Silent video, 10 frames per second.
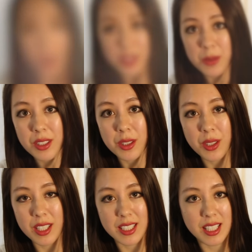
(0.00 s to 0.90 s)
Also
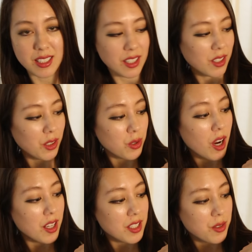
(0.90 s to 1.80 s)
included is this little
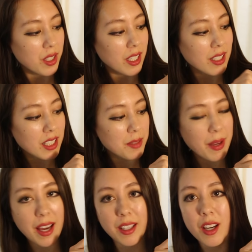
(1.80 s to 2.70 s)
drawstring dust
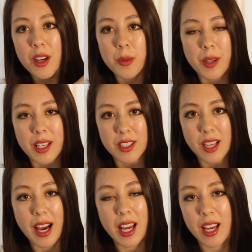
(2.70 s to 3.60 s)
bag,
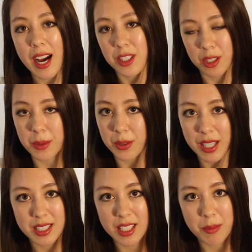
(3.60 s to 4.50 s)
which I actually
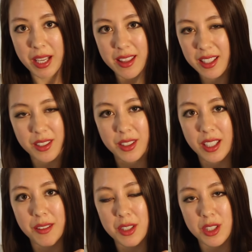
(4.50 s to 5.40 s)
requested, but I think they're
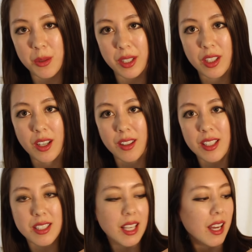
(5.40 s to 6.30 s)
going to give it to you
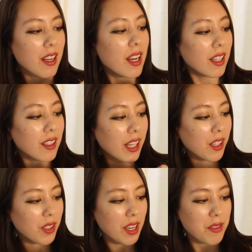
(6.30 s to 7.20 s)
regardless, and the
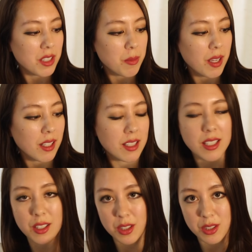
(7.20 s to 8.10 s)
lady who gave it to me, the
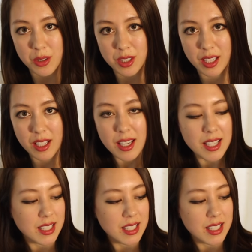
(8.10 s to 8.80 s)
sales associate,